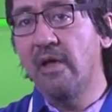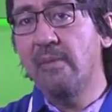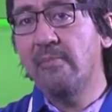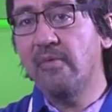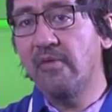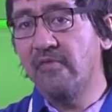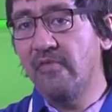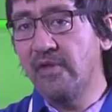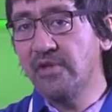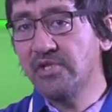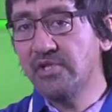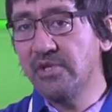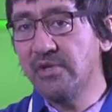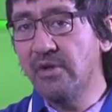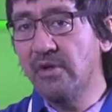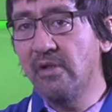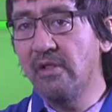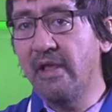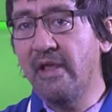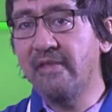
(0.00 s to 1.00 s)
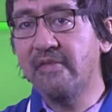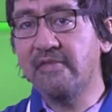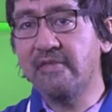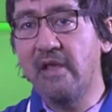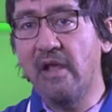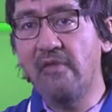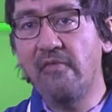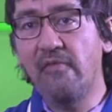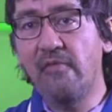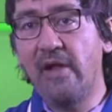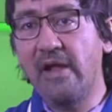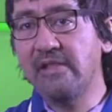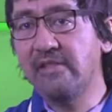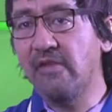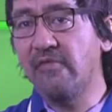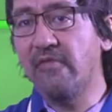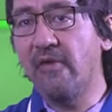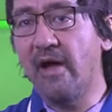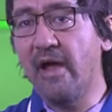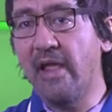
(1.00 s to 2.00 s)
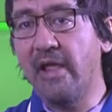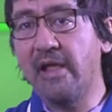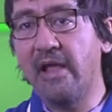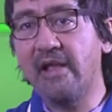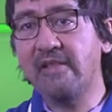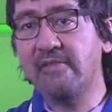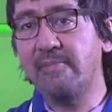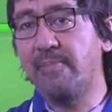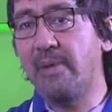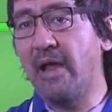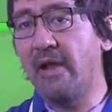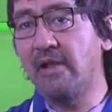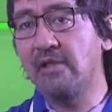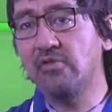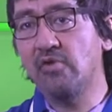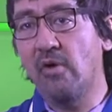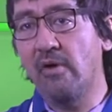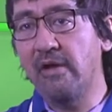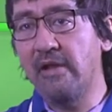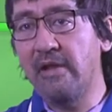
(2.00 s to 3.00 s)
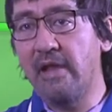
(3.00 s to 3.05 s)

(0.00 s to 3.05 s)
provisional and self-rectifying explanatory